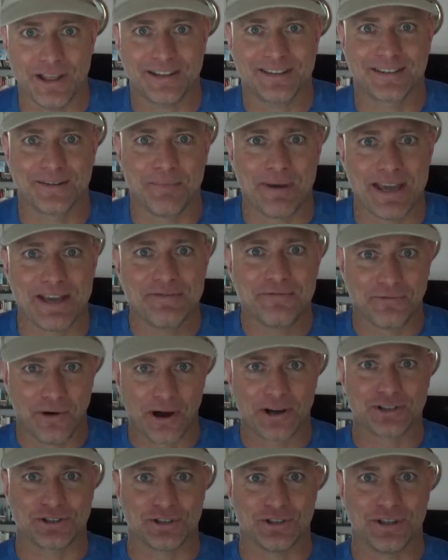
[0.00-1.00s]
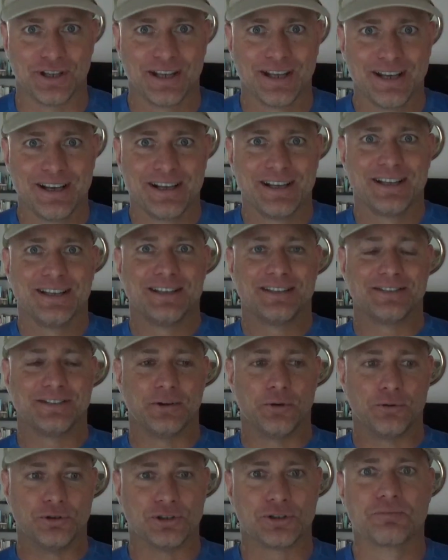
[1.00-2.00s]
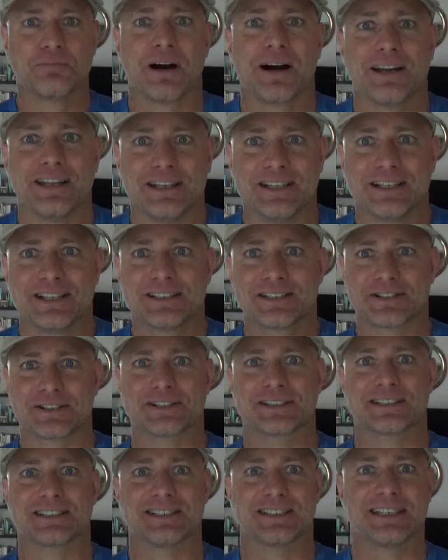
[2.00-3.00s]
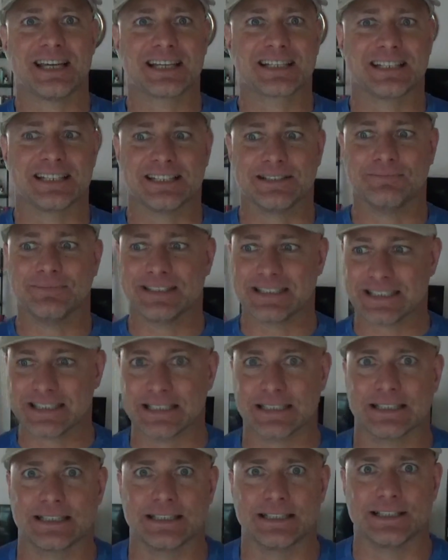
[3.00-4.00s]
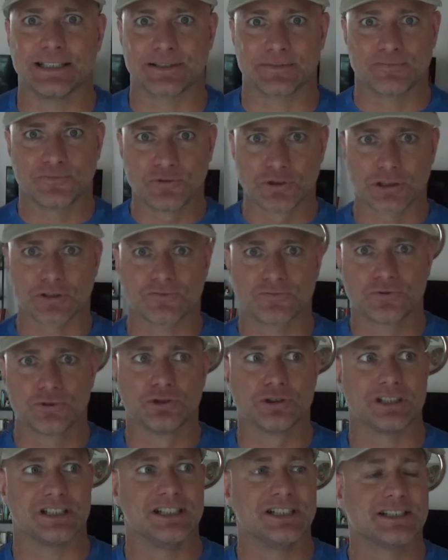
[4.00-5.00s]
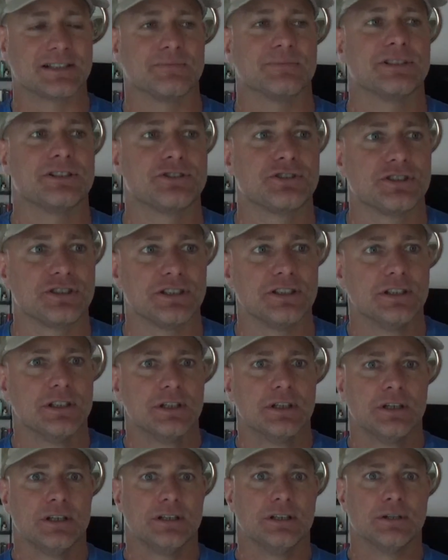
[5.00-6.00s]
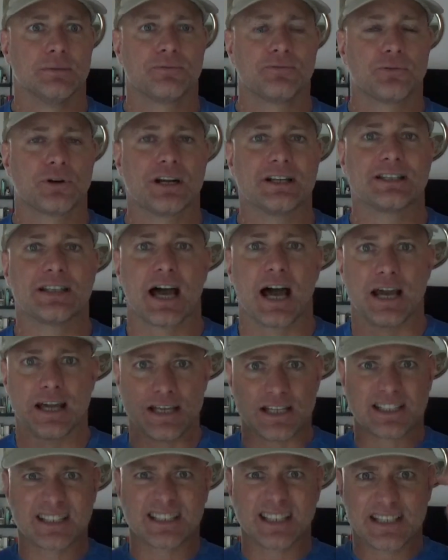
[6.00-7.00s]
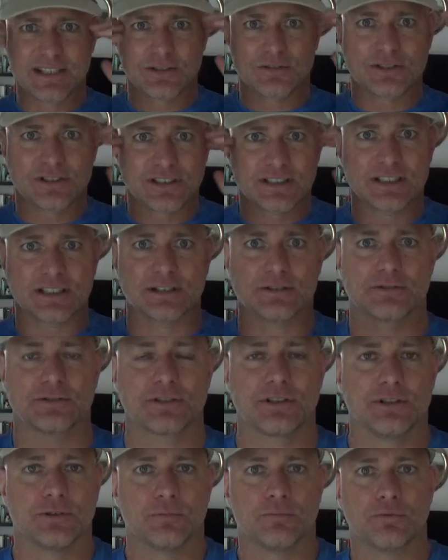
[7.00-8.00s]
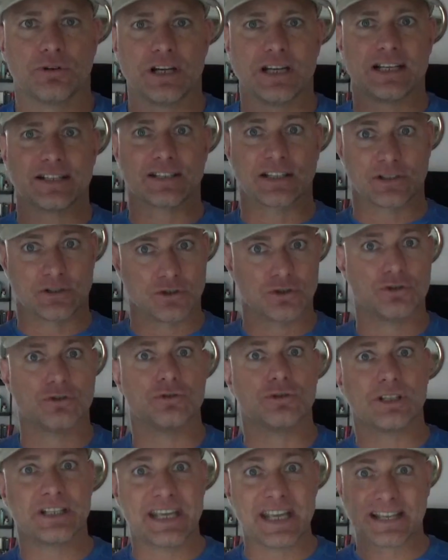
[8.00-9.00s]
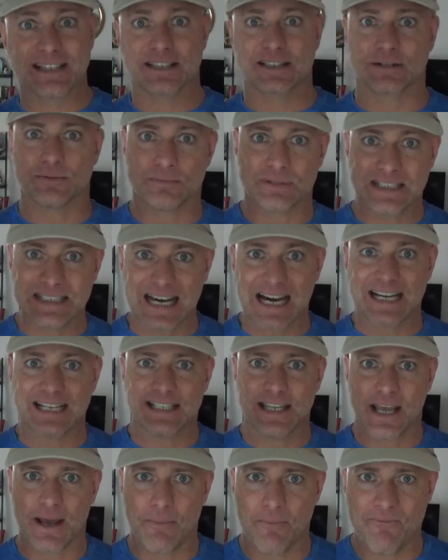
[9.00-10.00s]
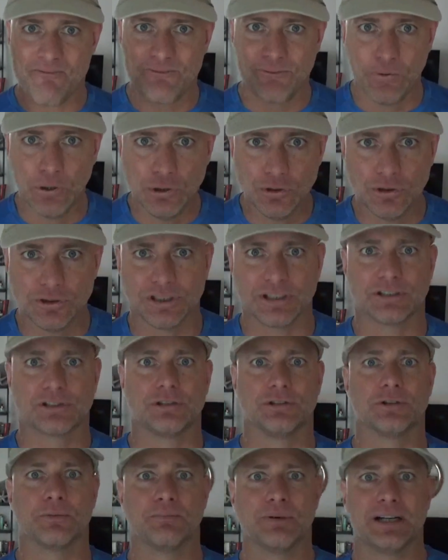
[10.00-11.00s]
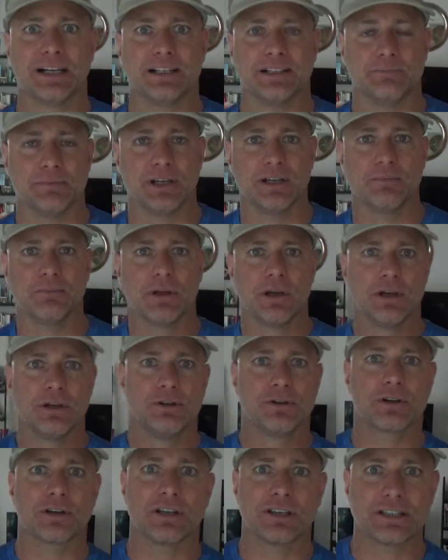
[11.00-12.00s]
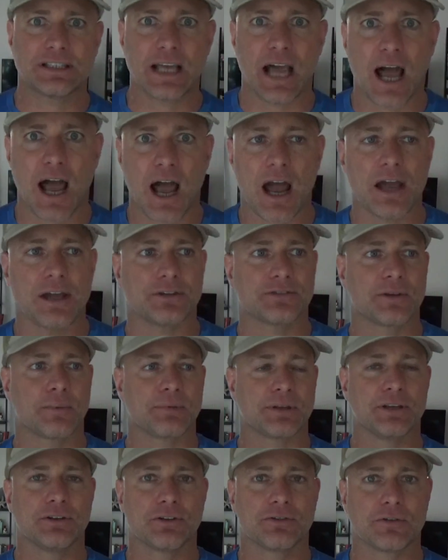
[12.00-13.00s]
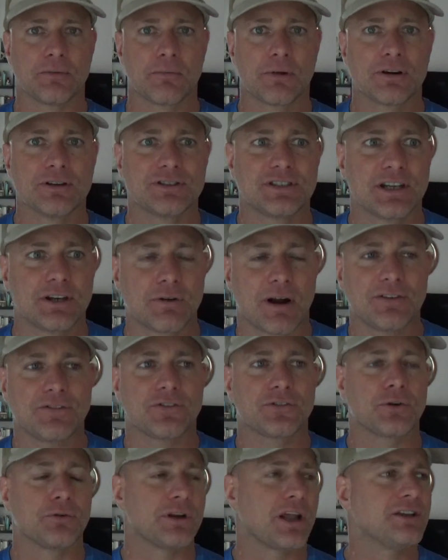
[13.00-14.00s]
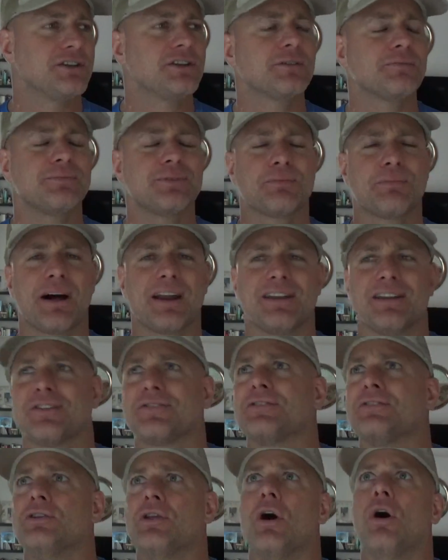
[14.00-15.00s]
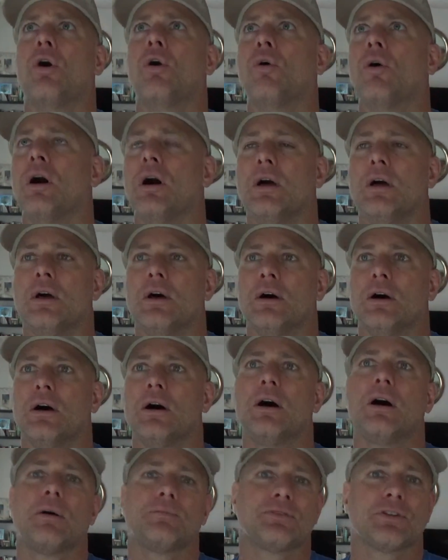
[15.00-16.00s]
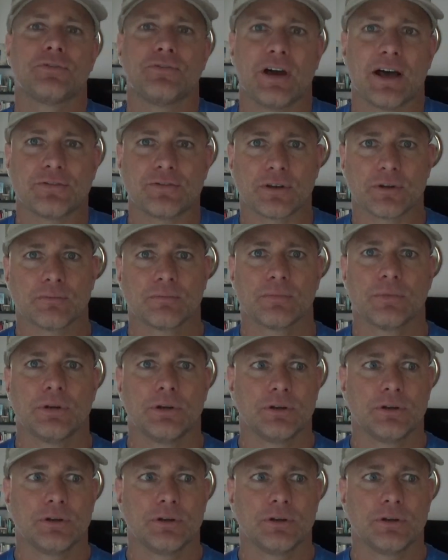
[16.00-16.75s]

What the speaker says: That's the main function. So when your body starts detecting, oh my God, I need some fucking food, I need some energy, before I die, it sends those signals to your brain. It's like, dude, get some goddamn food into your body, man. You're gonna die. There's an emergency crisis going on. Your body doesn't know, oh, I'm just fasting.